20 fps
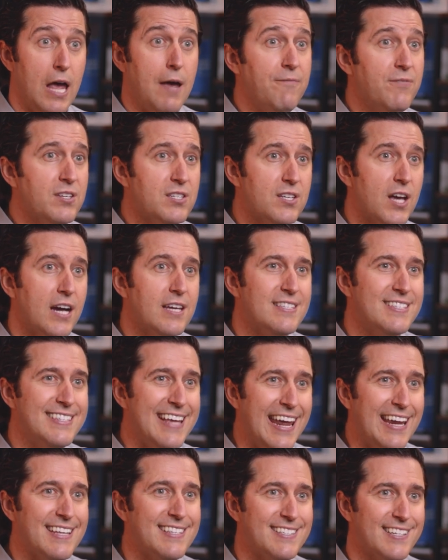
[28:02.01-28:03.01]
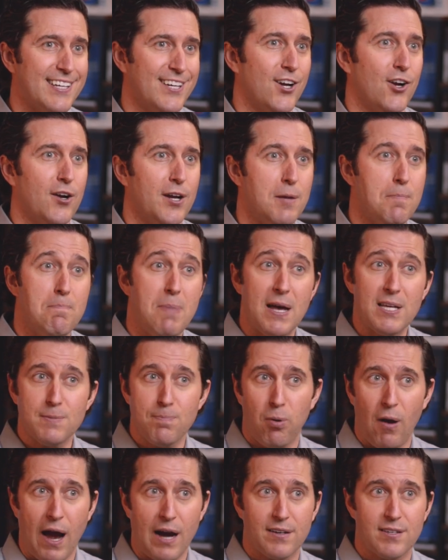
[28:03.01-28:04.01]
Emphasize data security best
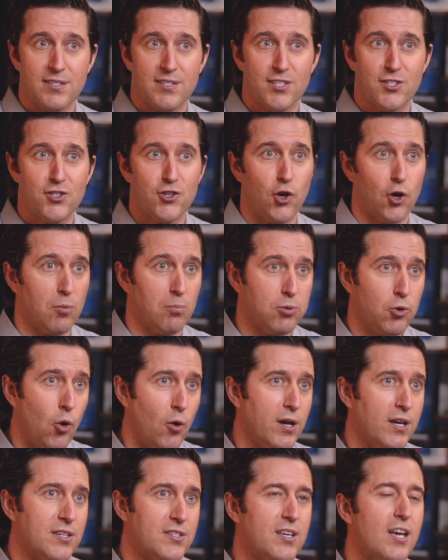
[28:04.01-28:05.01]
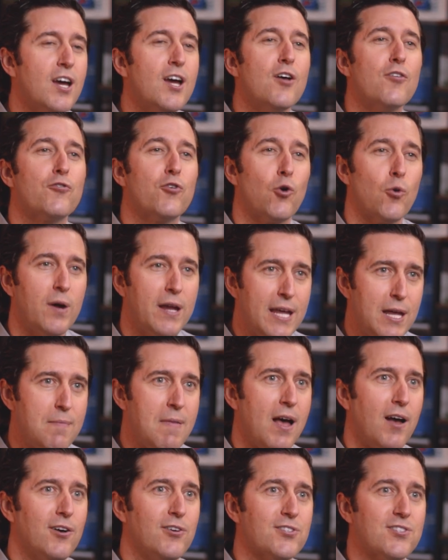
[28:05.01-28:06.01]
practices to your employees through
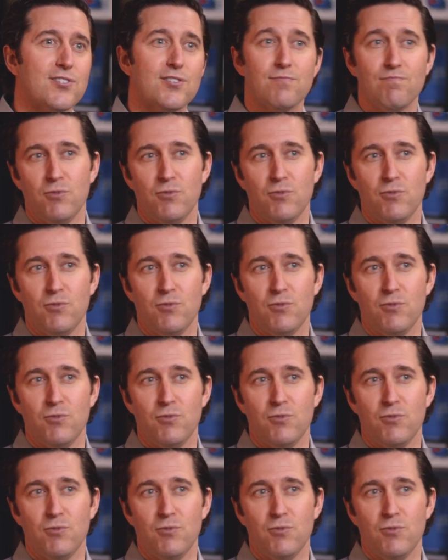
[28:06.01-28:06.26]
emails,